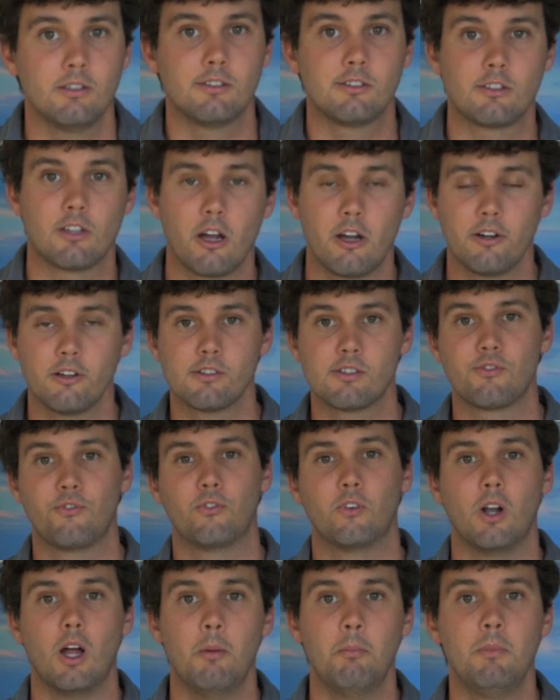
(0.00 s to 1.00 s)
stars
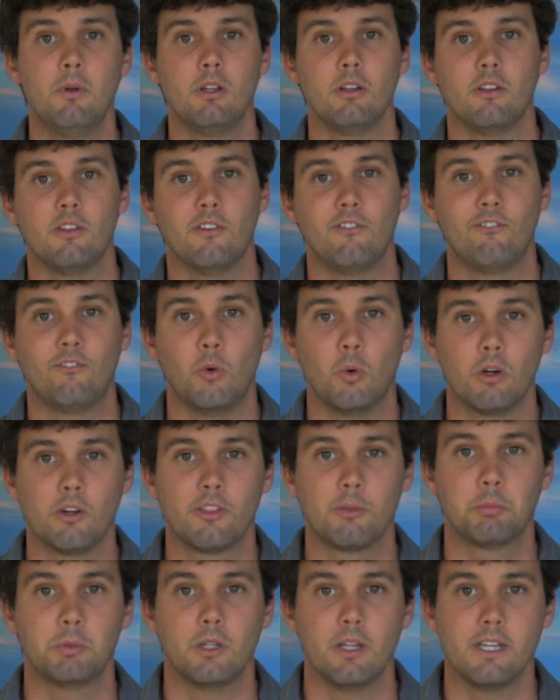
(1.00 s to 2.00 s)
from the
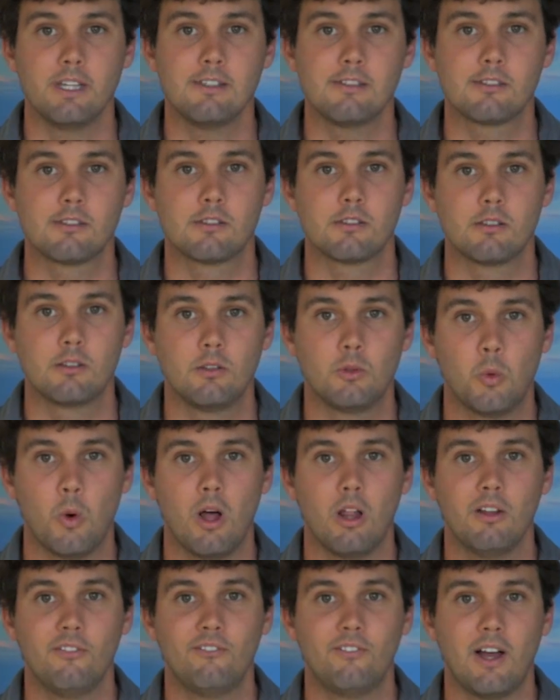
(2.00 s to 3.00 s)
4th place
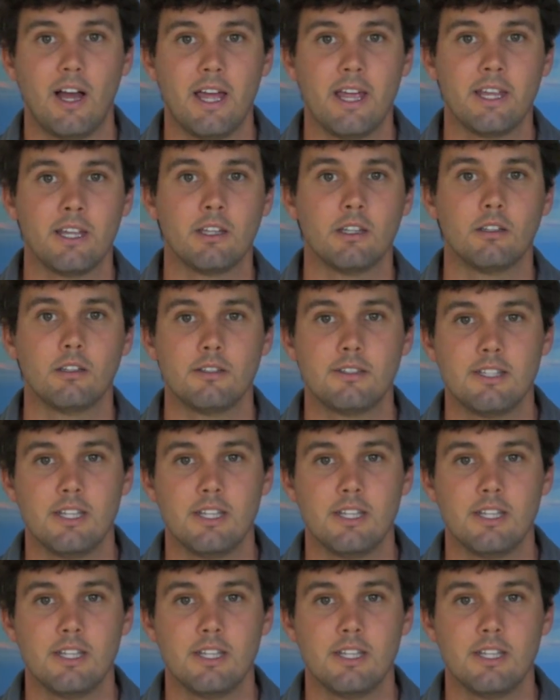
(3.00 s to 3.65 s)
qualifying